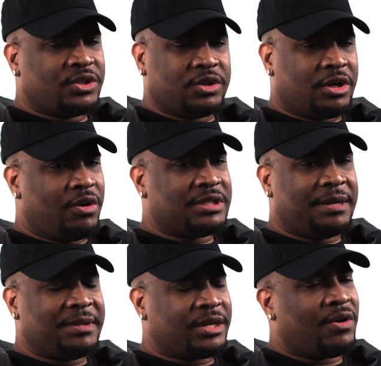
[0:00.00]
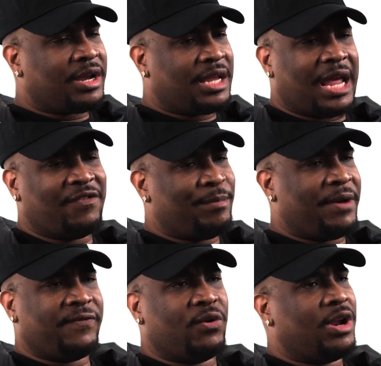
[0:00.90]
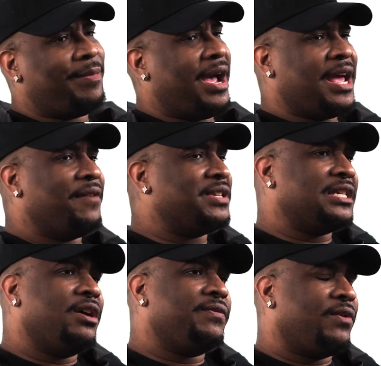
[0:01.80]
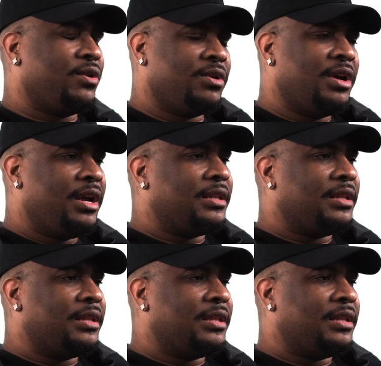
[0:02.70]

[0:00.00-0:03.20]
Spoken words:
I told her the whole time, like, yo, I gave her my phone number. I ain't have a cell phone.